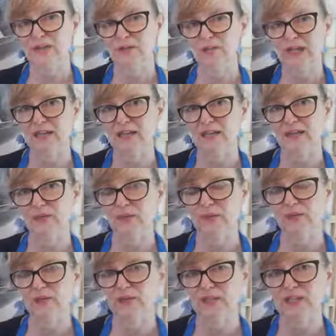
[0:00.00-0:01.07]
How to Paint
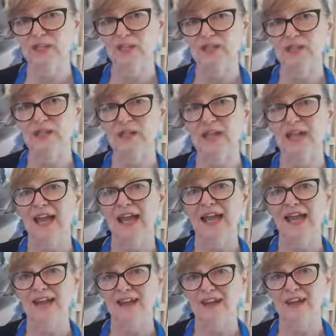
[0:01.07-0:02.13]
with Acrylics
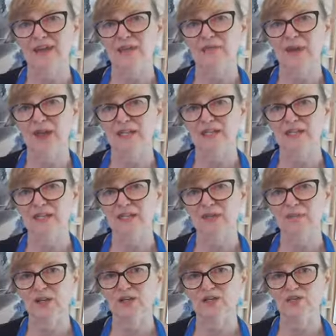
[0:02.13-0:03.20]
and
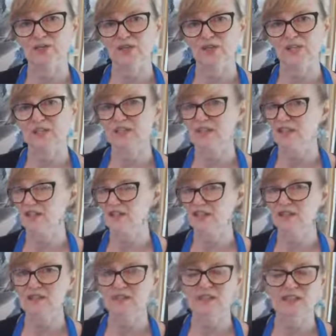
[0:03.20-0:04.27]
underpainting, because it really
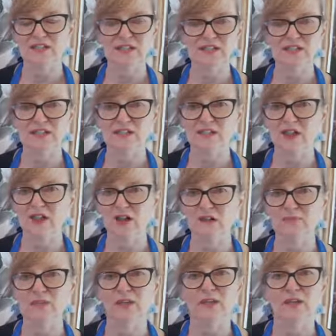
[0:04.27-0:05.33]
sets us
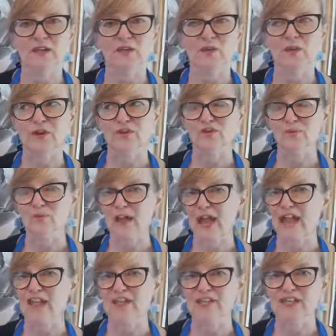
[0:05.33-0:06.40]
up. We've
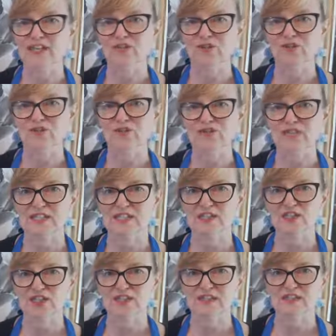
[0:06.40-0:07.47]
made the difficult
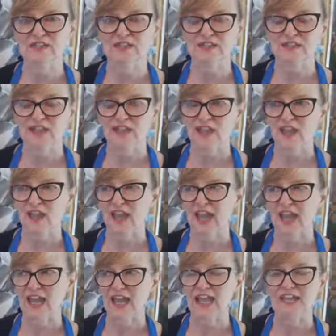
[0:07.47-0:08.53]
decisions,
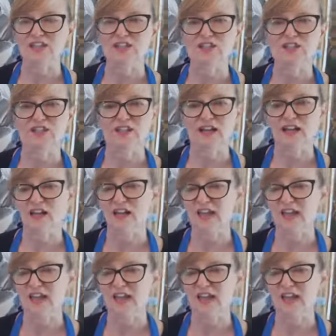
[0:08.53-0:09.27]
and